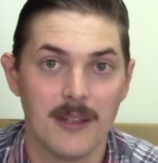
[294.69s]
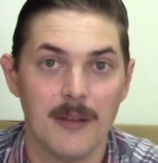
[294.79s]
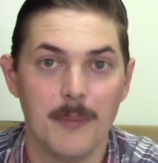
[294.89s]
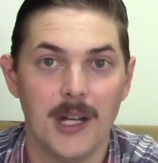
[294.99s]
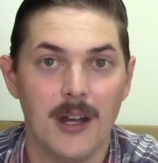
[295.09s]

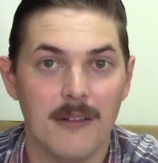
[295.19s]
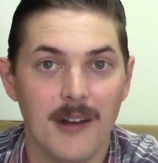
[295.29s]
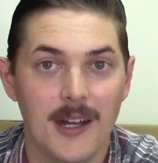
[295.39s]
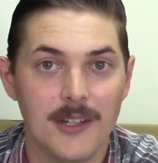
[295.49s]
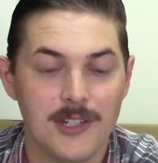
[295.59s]

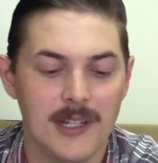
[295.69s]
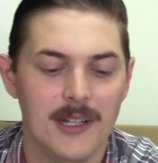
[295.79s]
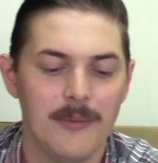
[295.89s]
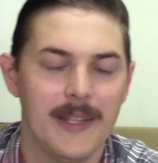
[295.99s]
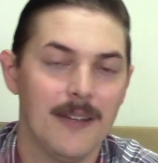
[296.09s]

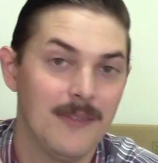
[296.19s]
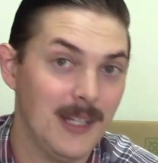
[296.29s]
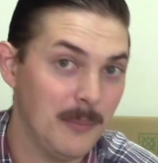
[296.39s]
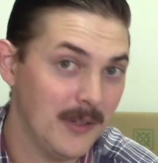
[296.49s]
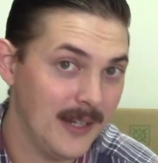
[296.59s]
Maharajah, we have
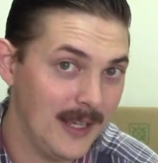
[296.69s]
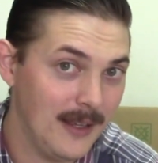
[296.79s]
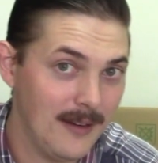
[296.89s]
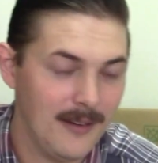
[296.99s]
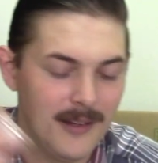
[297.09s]

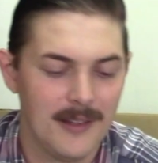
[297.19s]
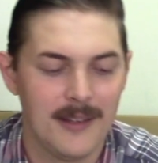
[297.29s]
Debonair.